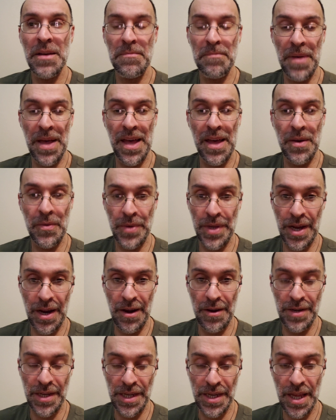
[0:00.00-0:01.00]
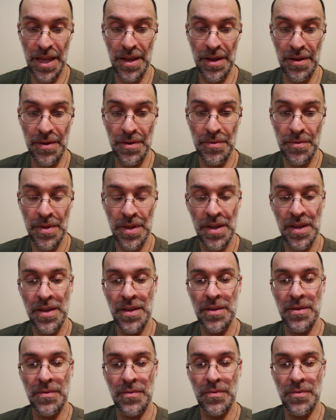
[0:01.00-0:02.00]
But we already know
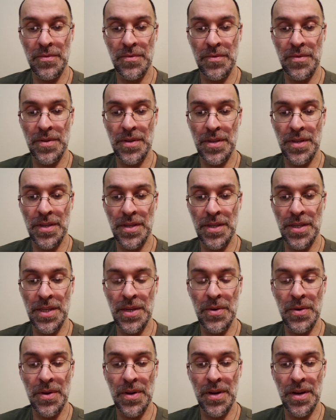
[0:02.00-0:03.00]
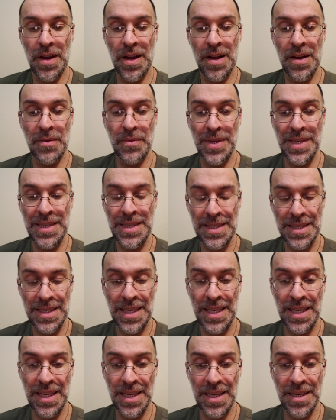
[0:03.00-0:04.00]
you're always
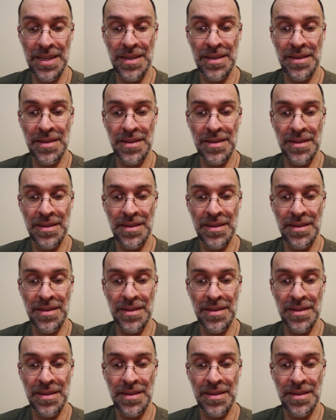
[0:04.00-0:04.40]
seen,